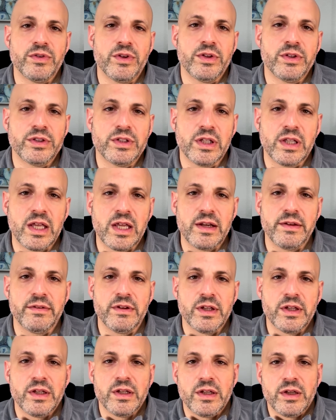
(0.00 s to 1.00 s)
So there's a lot of
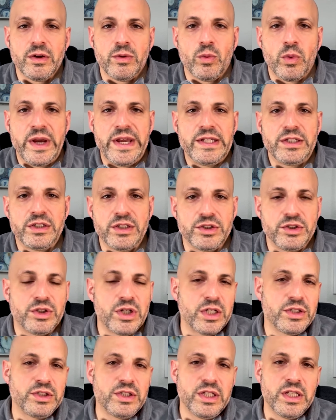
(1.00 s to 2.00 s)
ways to
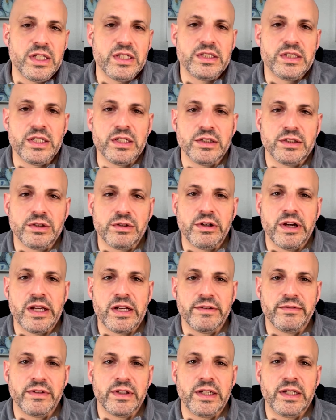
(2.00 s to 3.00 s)
structure these deals
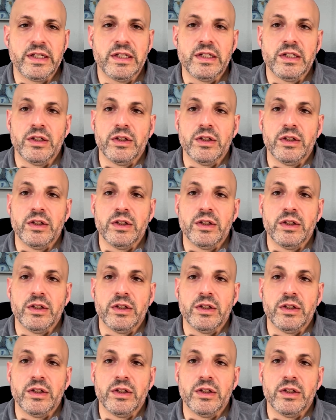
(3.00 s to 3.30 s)
creatively,